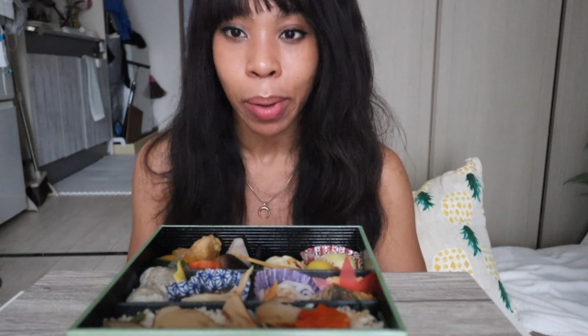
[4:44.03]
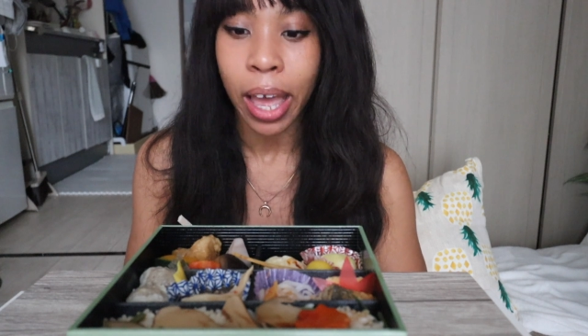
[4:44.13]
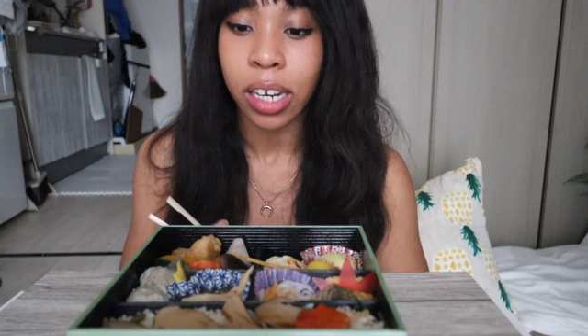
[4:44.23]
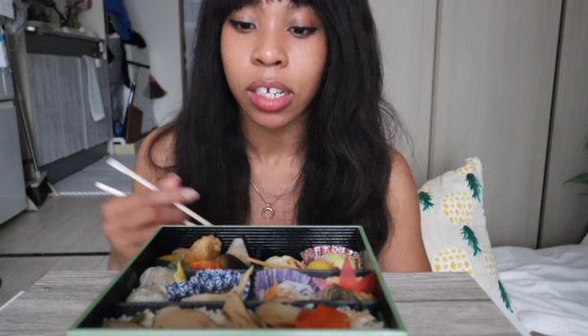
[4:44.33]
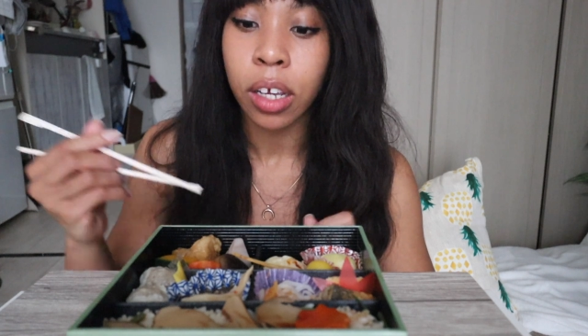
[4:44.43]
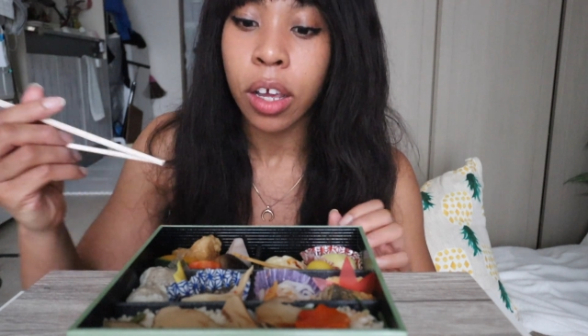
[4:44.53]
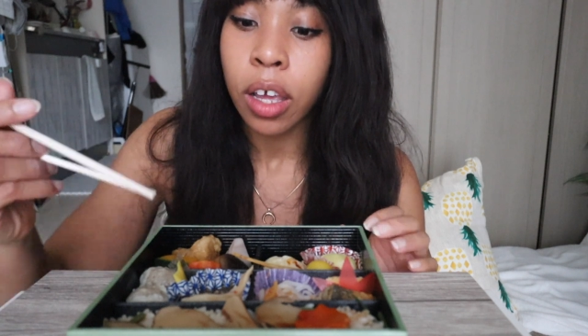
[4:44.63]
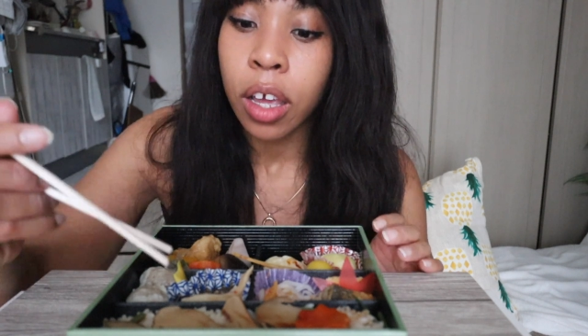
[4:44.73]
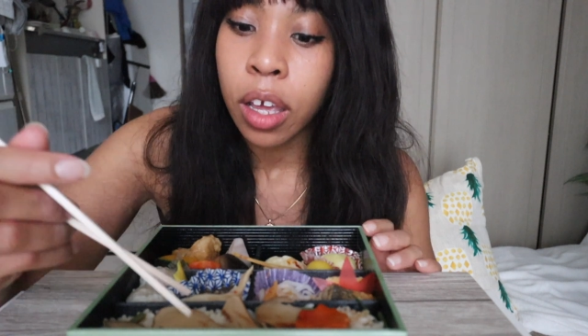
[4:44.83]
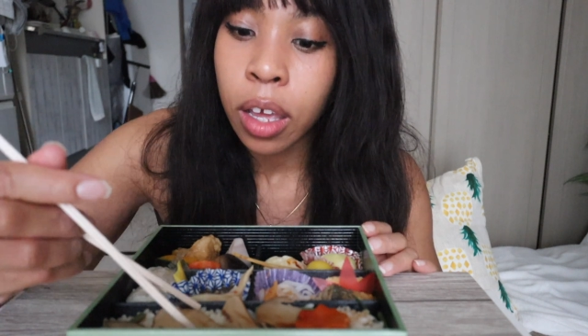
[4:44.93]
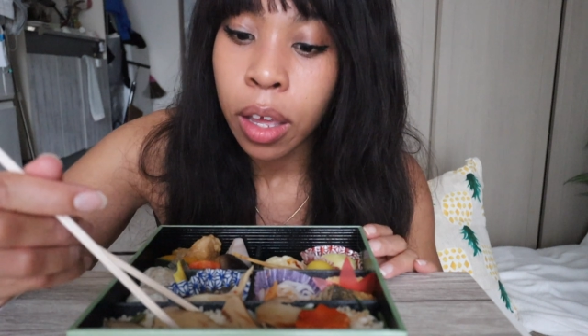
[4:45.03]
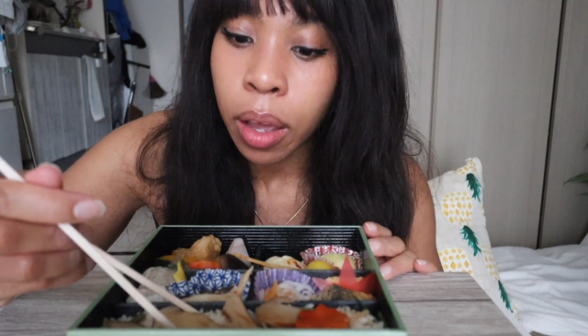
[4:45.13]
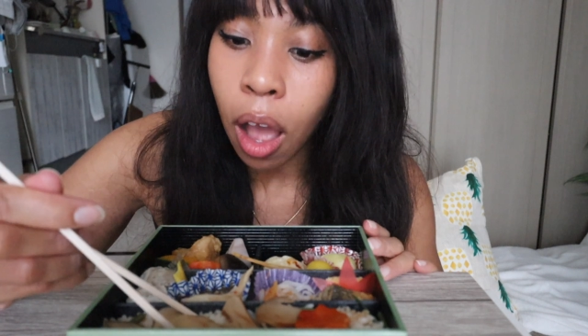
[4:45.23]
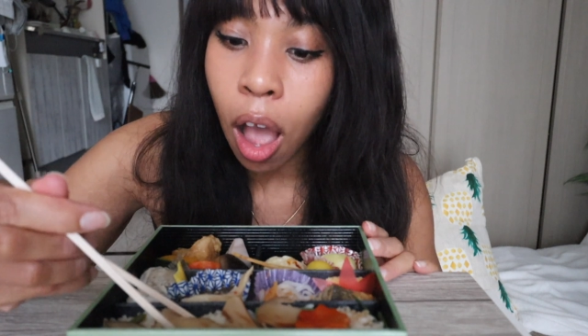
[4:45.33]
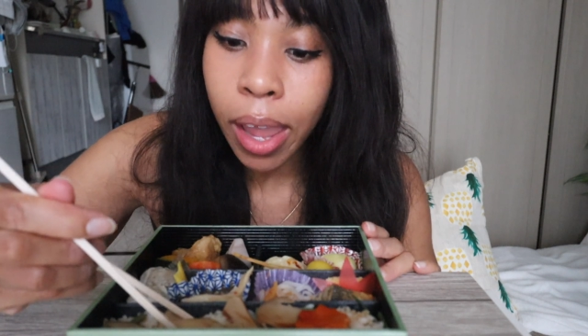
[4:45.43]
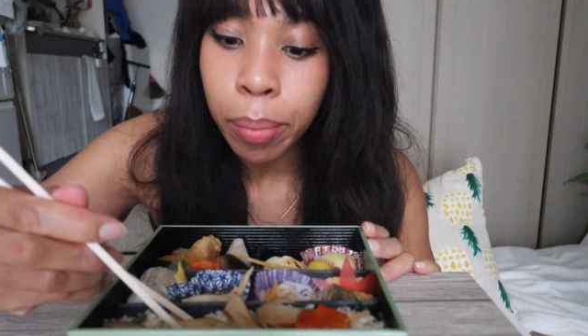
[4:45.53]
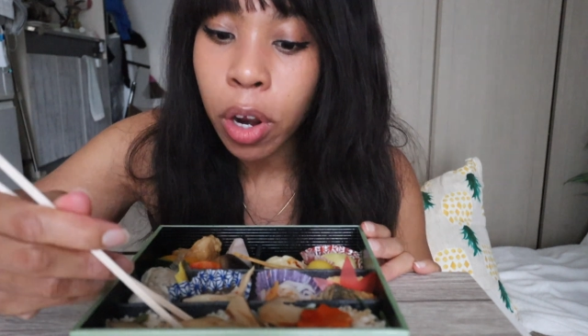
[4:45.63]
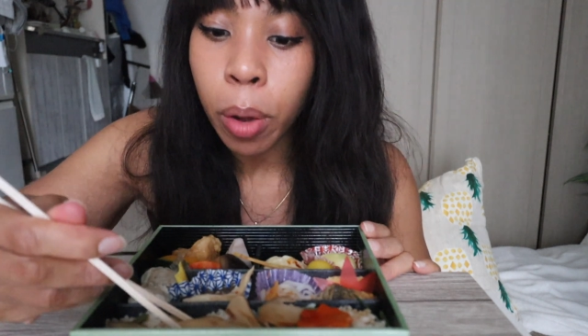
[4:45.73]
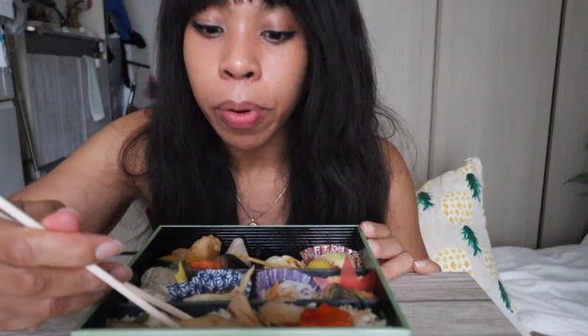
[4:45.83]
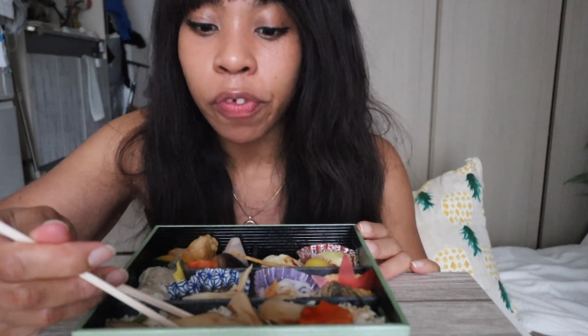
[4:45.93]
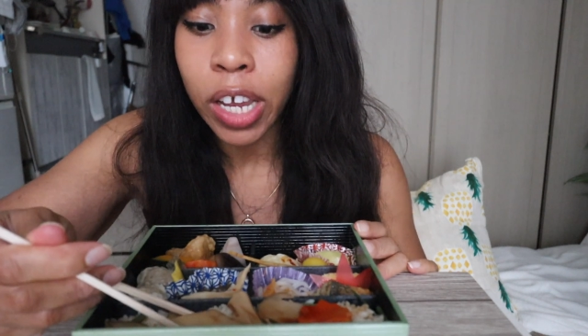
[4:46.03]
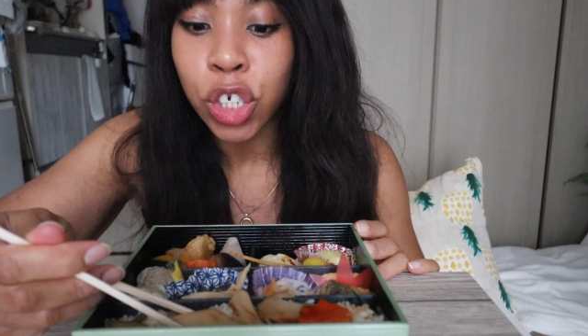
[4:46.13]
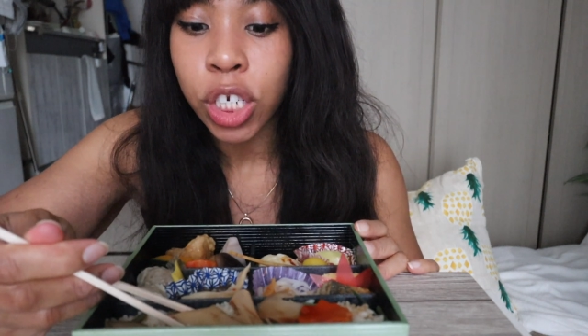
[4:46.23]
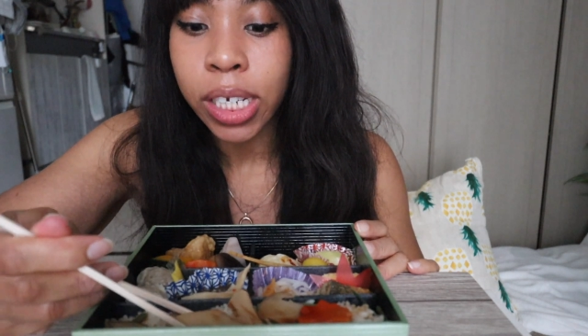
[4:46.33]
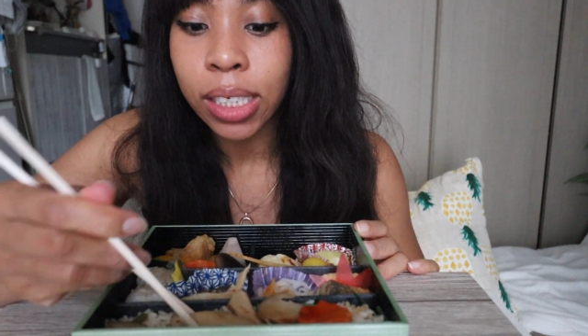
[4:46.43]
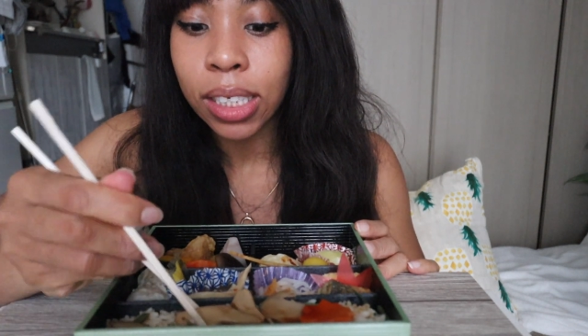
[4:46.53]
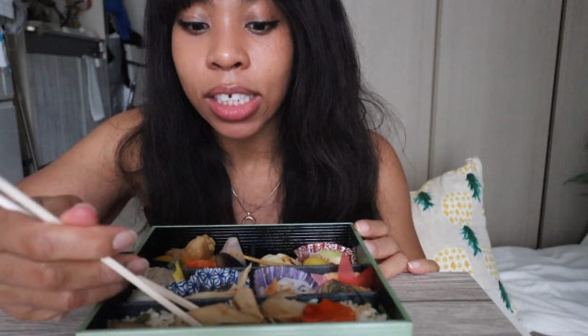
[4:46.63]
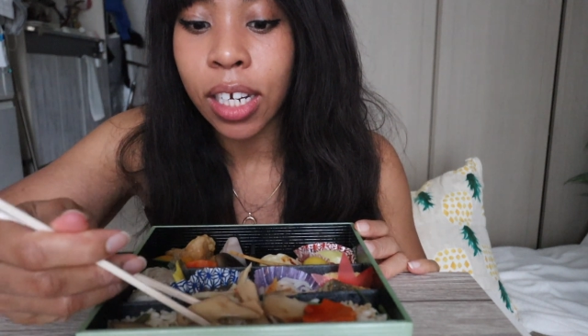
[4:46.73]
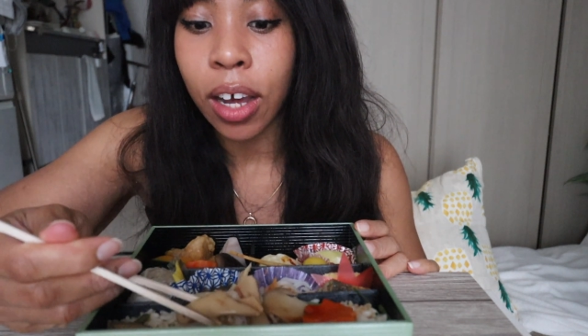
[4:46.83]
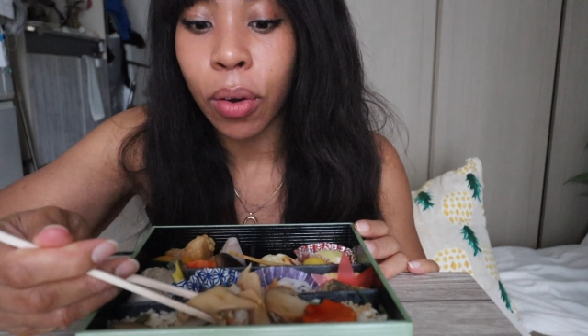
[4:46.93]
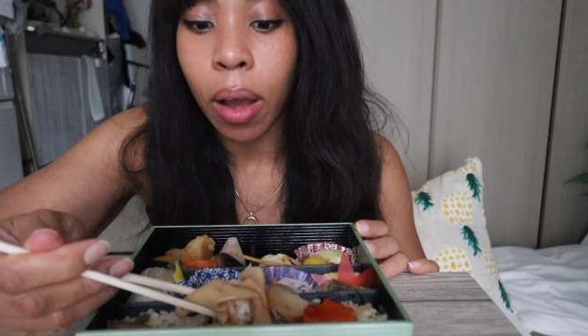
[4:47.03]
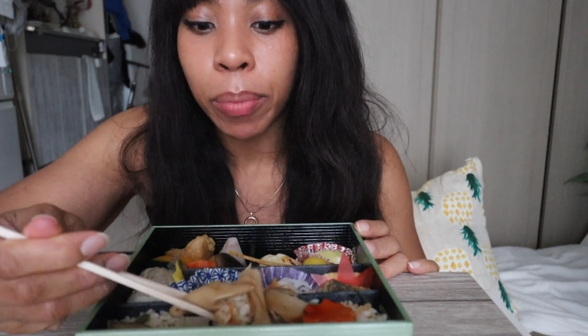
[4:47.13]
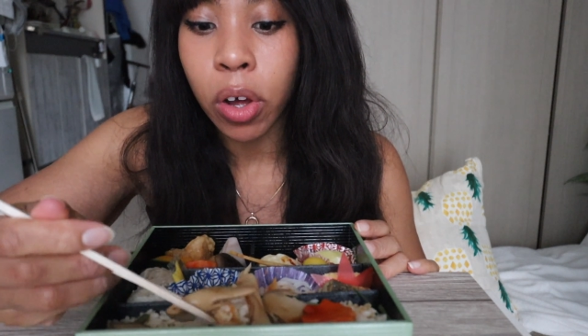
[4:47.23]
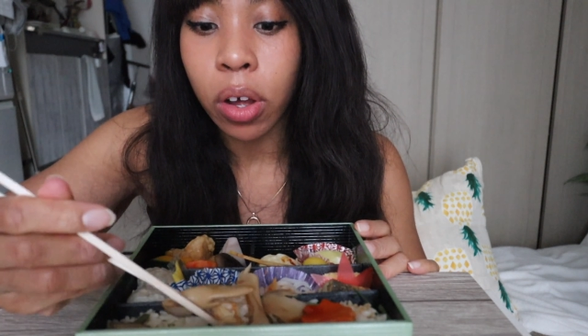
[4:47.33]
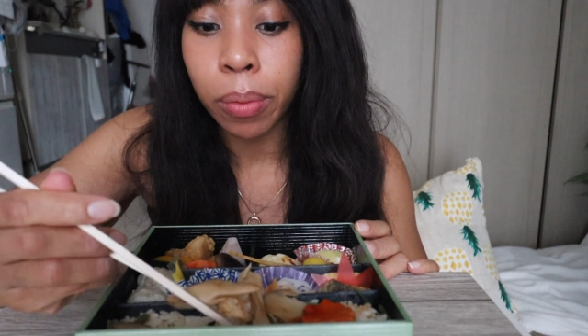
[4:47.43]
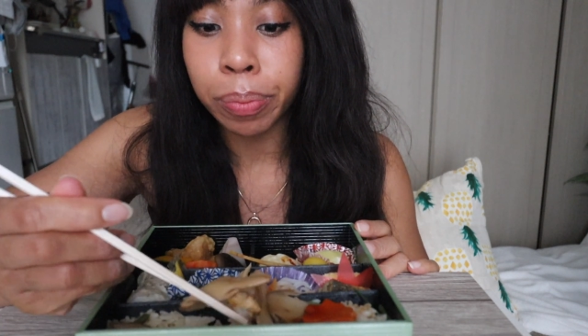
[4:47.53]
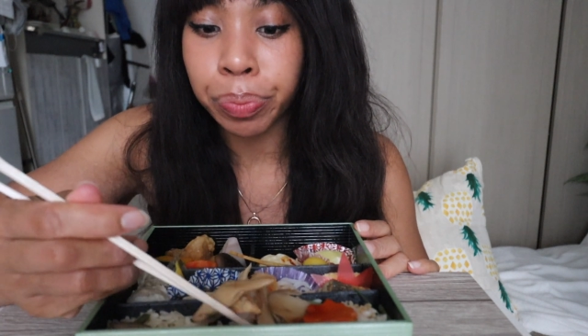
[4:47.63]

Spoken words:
And I am not a perfectionist, you know, I'm not